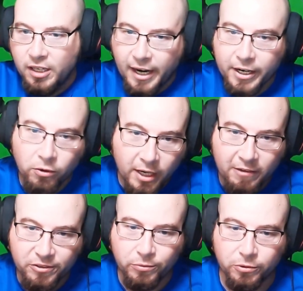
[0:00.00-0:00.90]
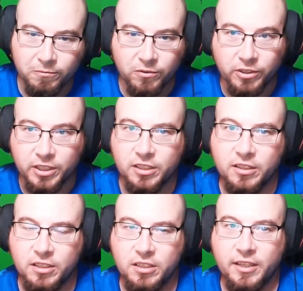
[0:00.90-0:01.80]
I don't have the room for it.
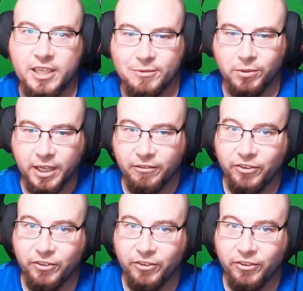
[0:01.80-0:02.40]
That's where I